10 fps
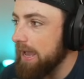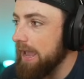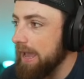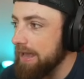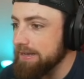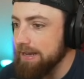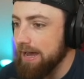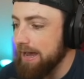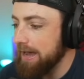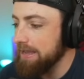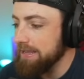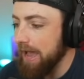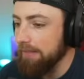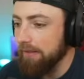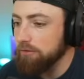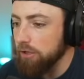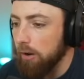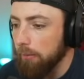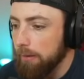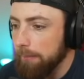And, uh, yeah, let's
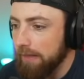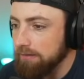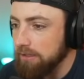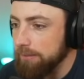go. But that is going